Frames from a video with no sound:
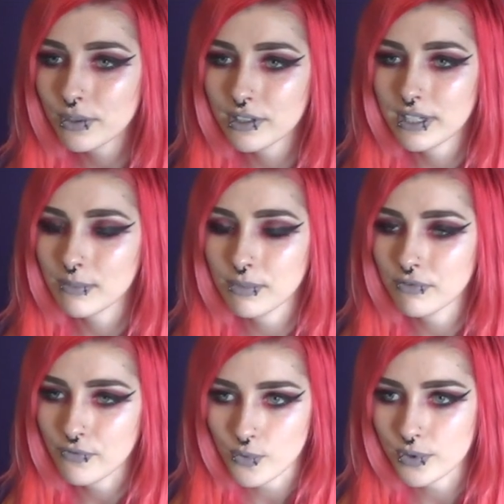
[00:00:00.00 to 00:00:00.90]
ordered it
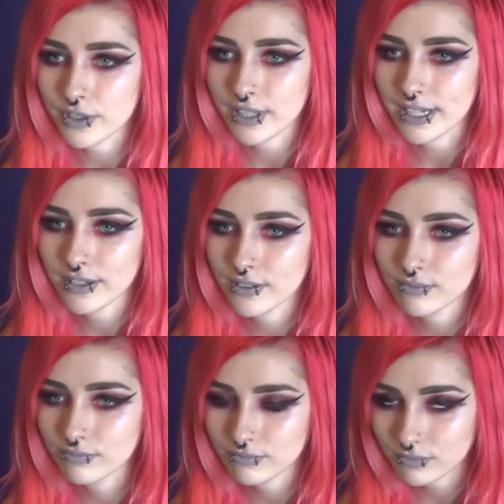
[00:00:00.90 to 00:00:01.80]
before like
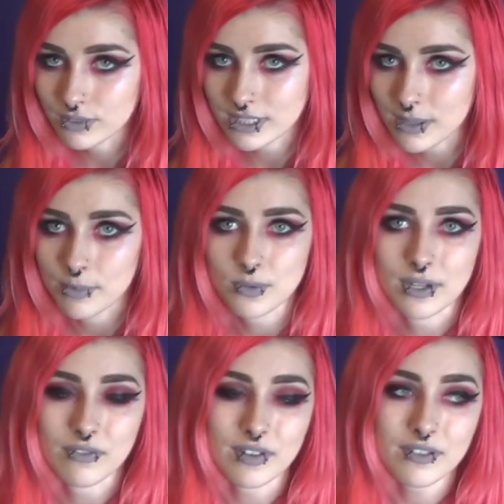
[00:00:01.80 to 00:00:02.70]
December
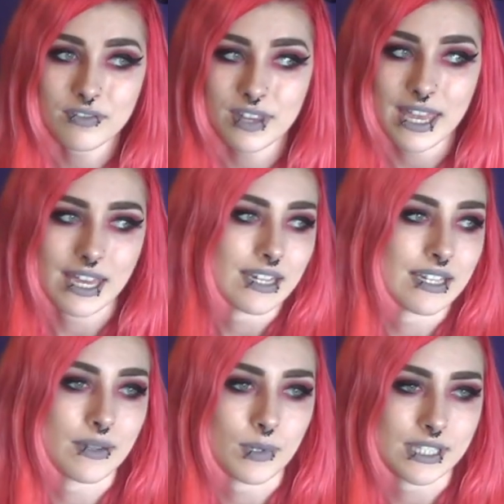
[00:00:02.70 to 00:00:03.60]
25th,
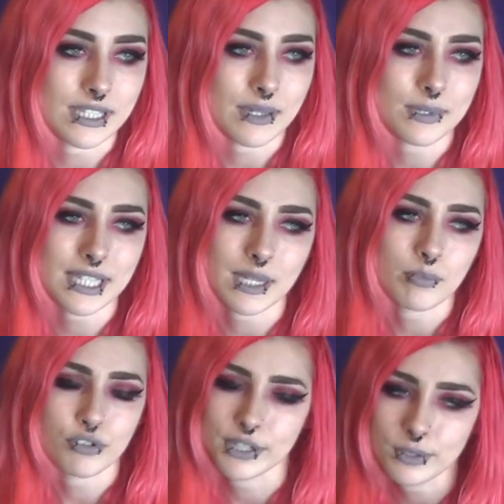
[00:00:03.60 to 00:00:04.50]
and it was like a
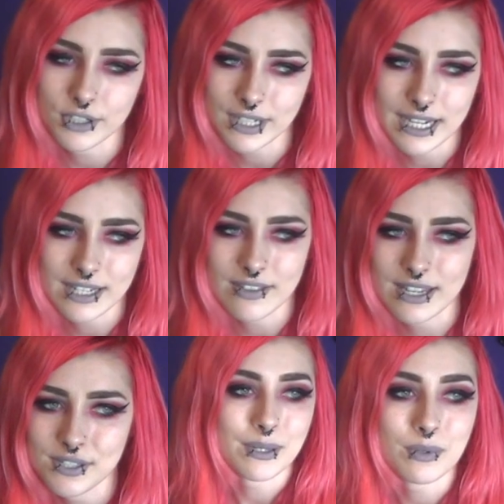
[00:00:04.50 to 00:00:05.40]
pre-order kind of
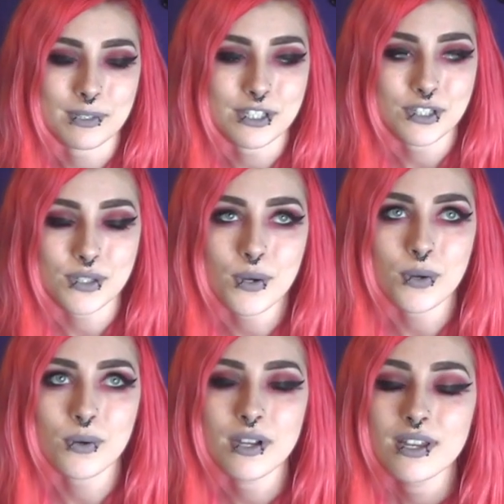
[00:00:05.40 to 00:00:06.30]
thing. Like we've been
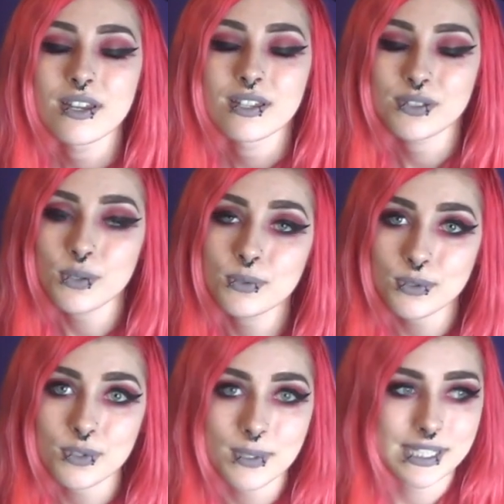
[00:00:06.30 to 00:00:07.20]
so
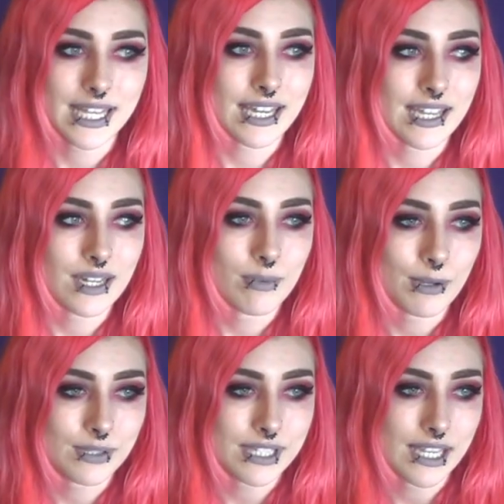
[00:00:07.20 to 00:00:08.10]
excited
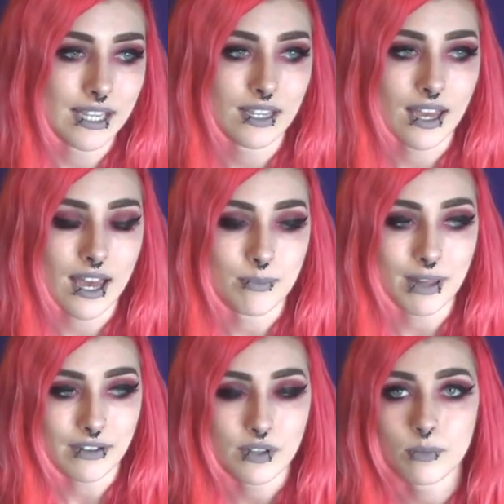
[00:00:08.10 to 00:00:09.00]
about seeing
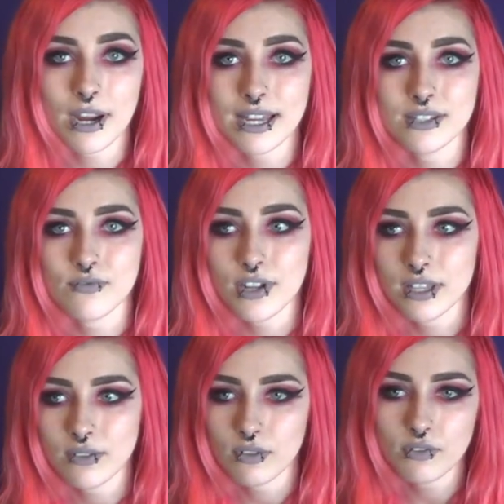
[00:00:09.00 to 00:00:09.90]
Black Veil Brides and
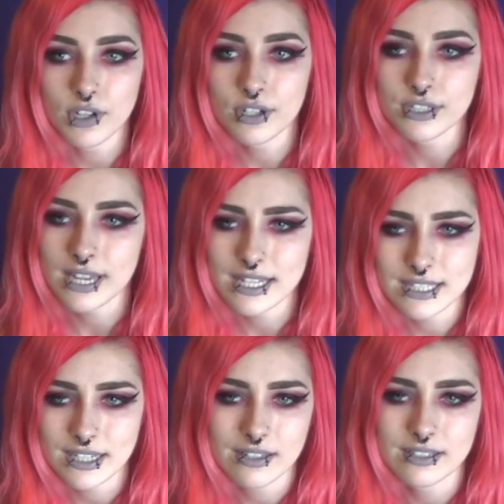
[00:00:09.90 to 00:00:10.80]
Falling in Reverse,
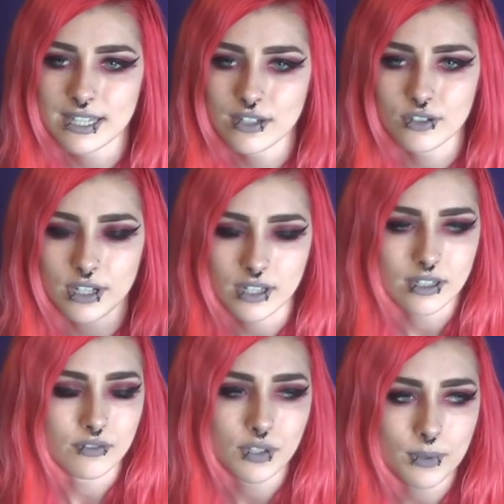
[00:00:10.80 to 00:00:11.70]
Asking Alexandria,
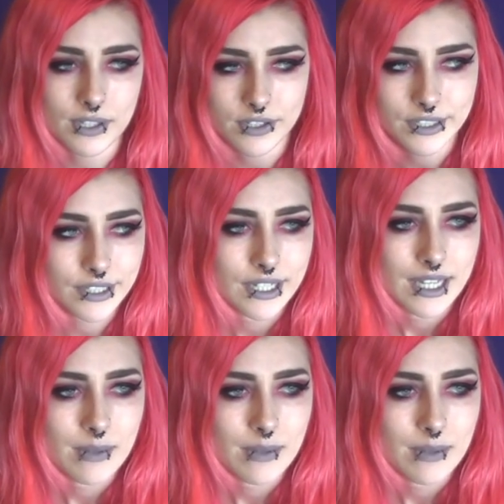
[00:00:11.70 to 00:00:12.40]
and a few other